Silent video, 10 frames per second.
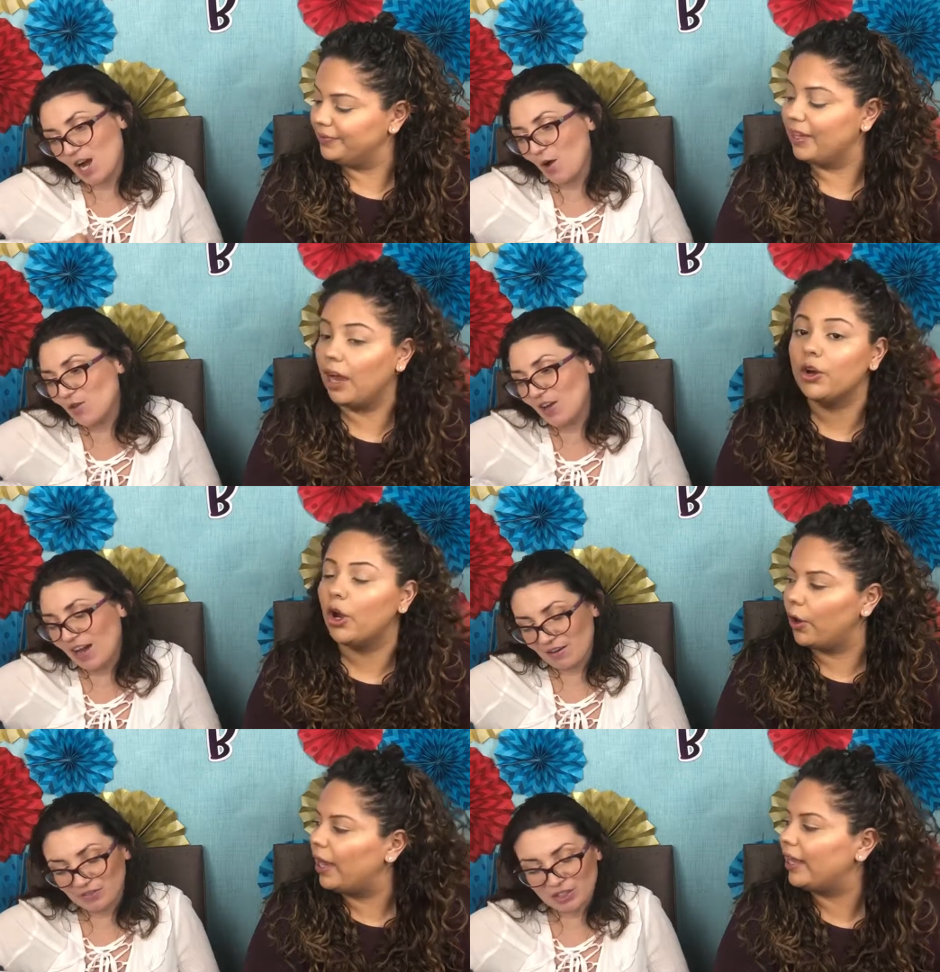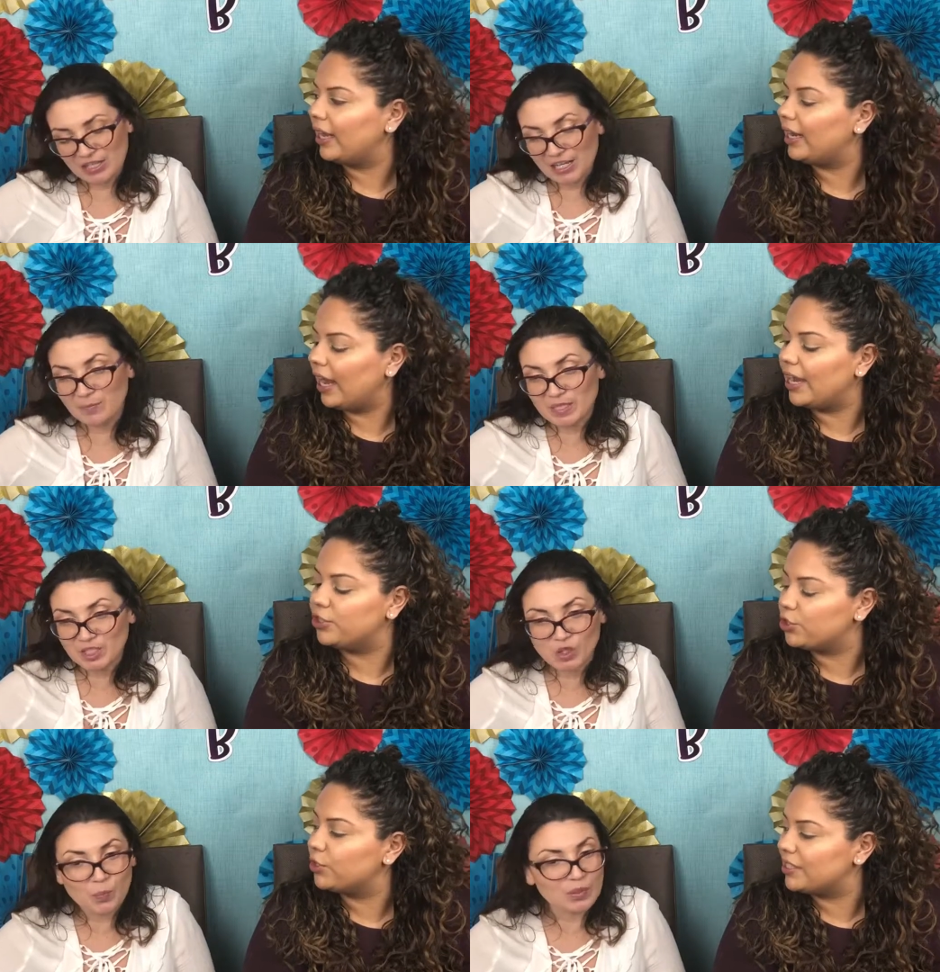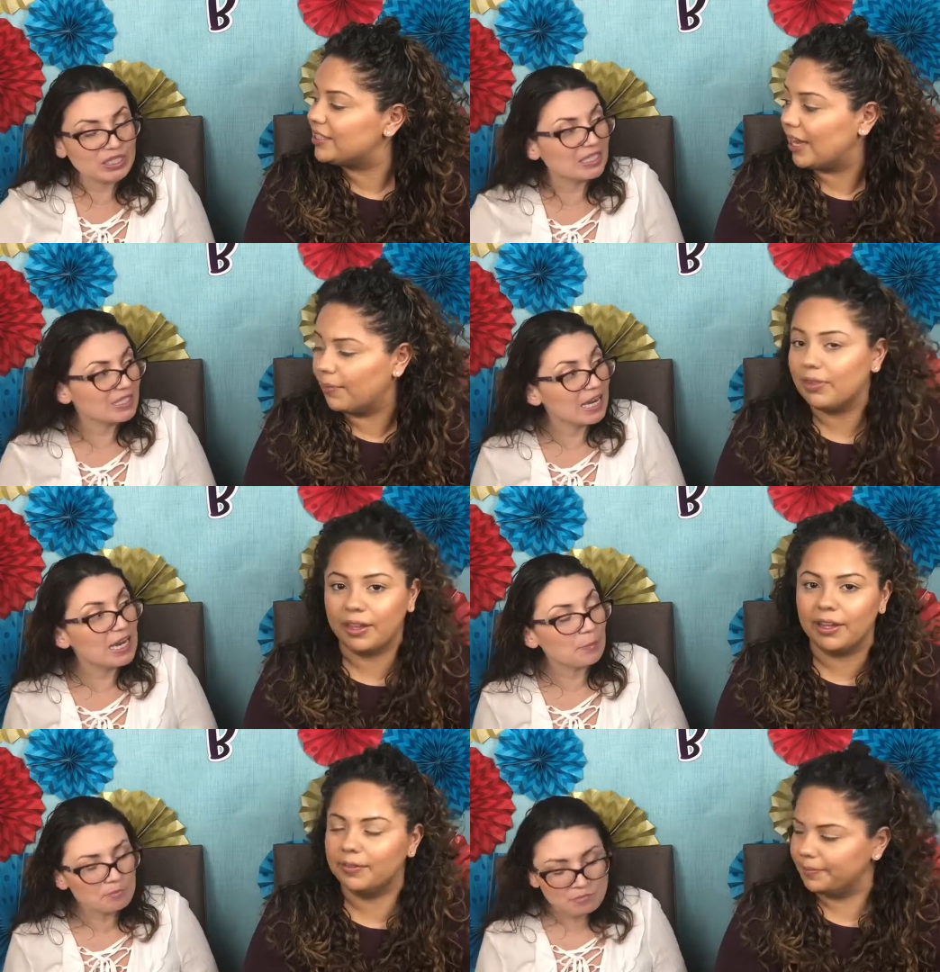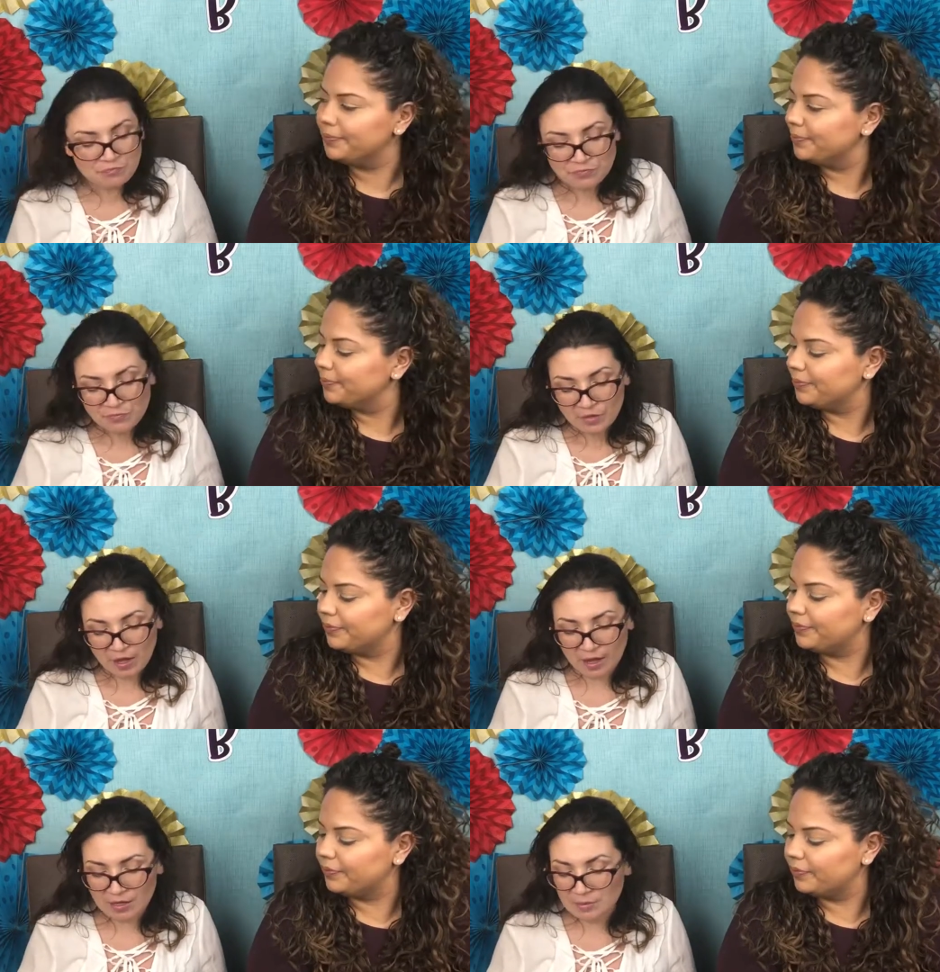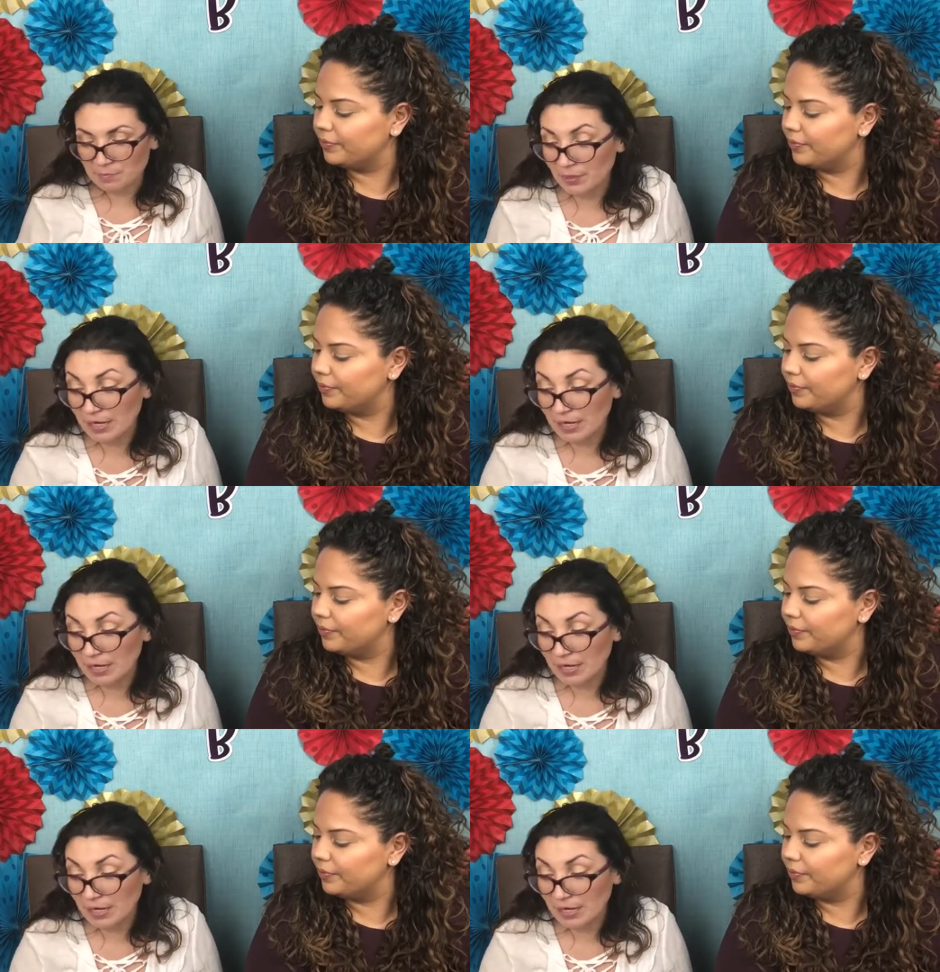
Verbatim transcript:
Speaker 1: I know, I get like, it. I do the same tight. thing. Um, but